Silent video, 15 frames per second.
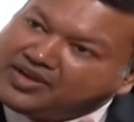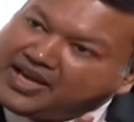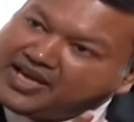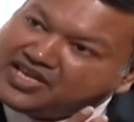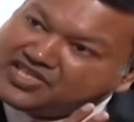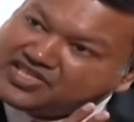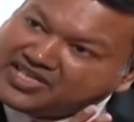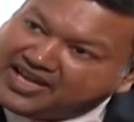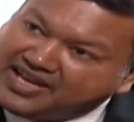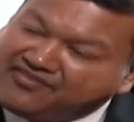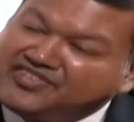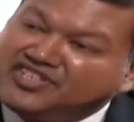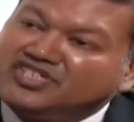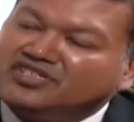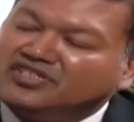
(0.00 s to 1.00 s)
energy
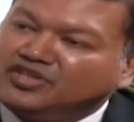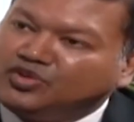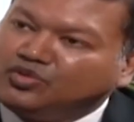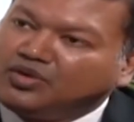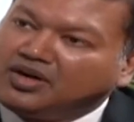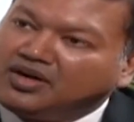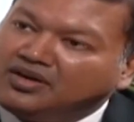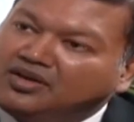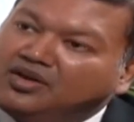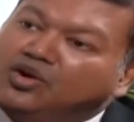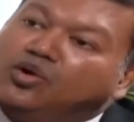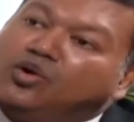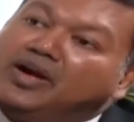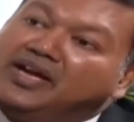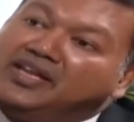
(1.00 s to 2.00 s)
efficient you are
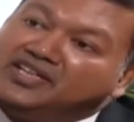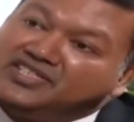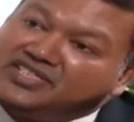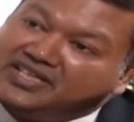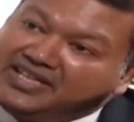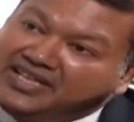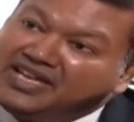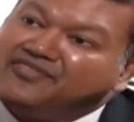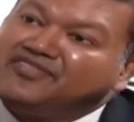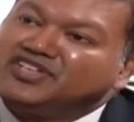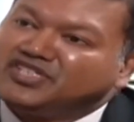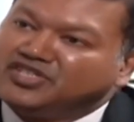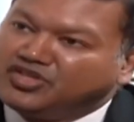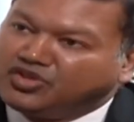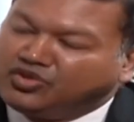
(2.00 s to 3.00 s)
or energy
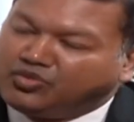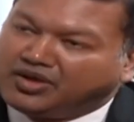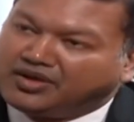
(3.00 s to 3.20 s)
inefficient you